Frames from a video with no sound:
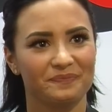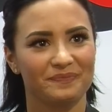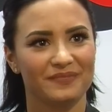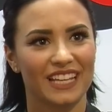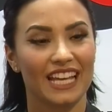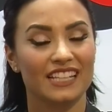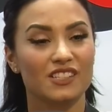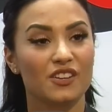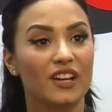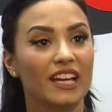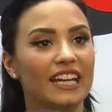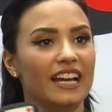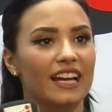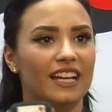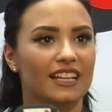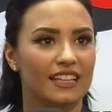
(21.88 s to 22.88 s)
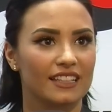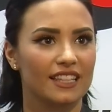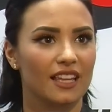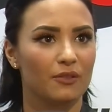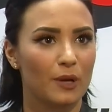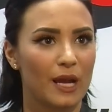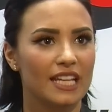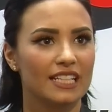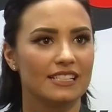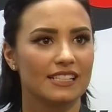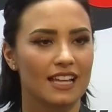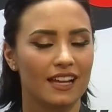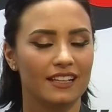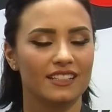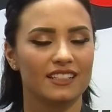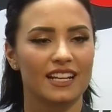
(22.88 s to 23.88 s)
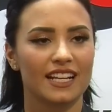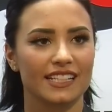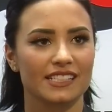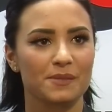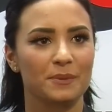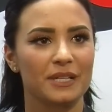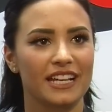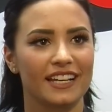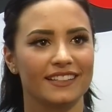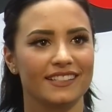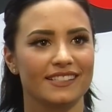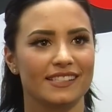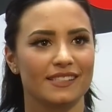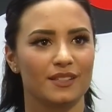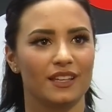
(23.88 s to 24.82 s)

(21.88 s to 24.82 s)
It's okay. The rain is kind of nice because